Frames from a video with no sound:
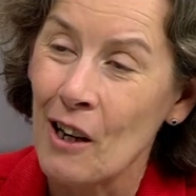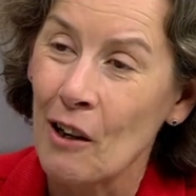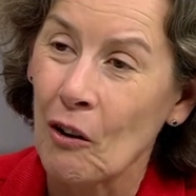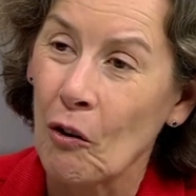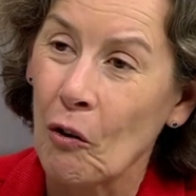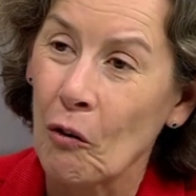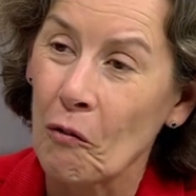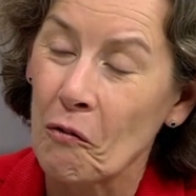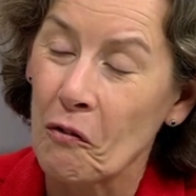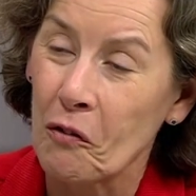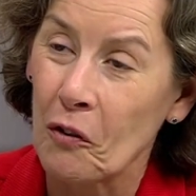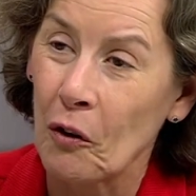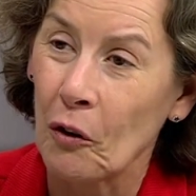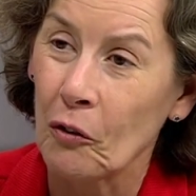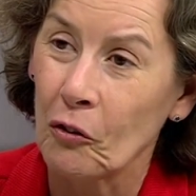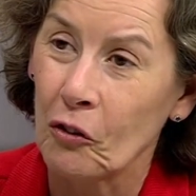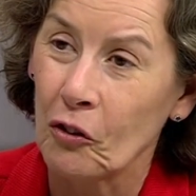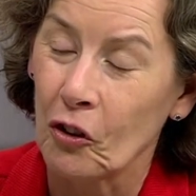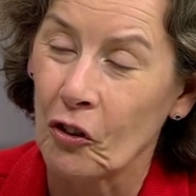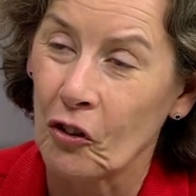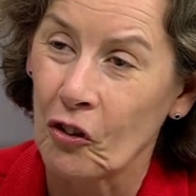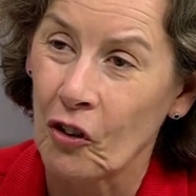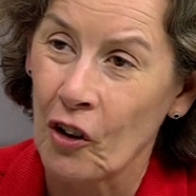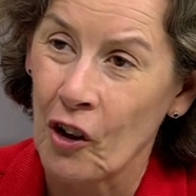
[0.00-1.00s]

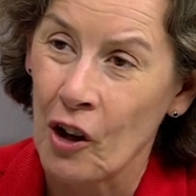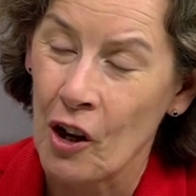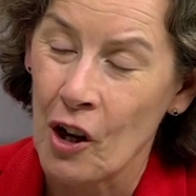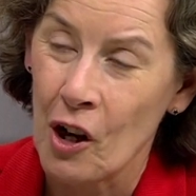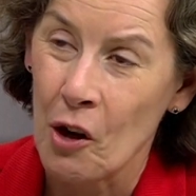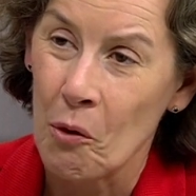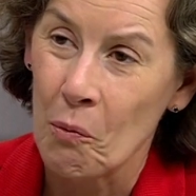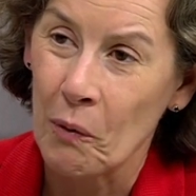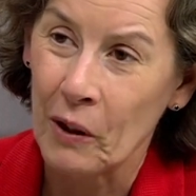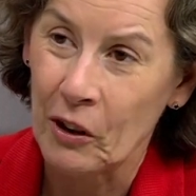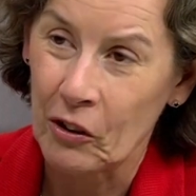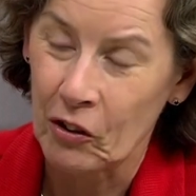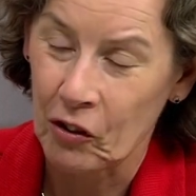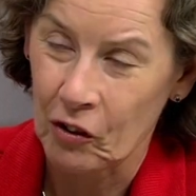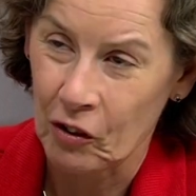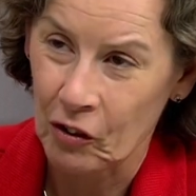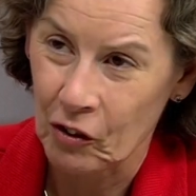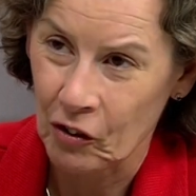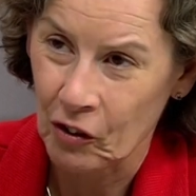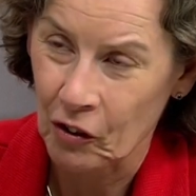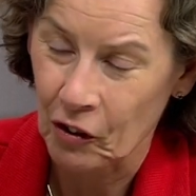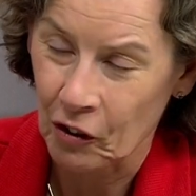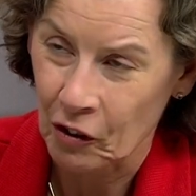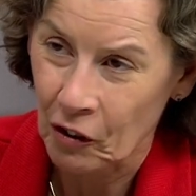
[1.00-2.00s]
confronted with
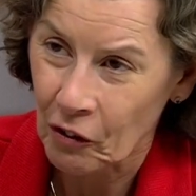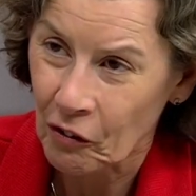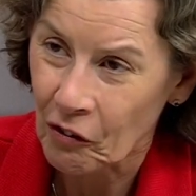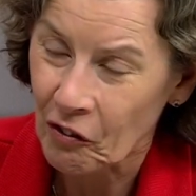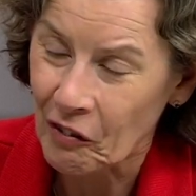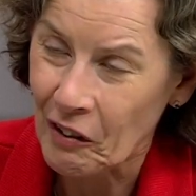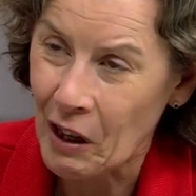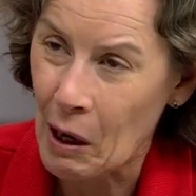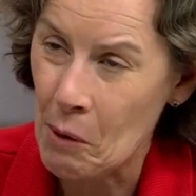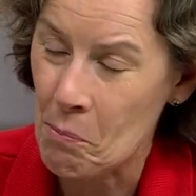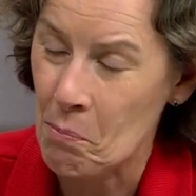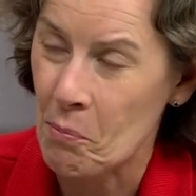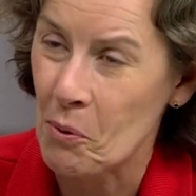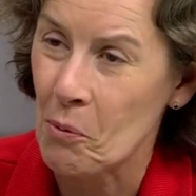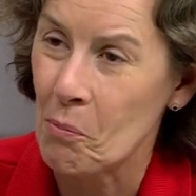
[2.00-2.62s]
the tap